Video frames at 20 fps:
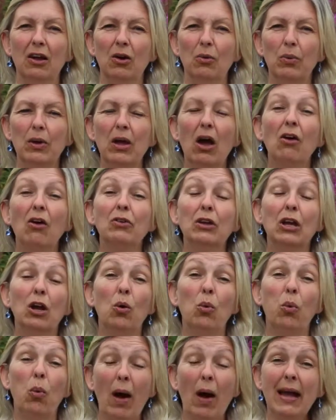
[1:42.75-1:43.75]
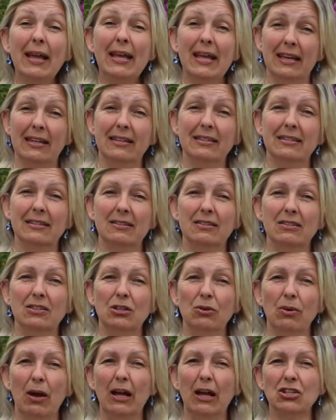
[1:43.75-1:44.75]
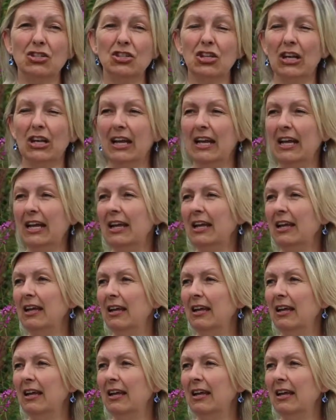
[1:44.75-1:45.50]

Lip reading: we are required to actually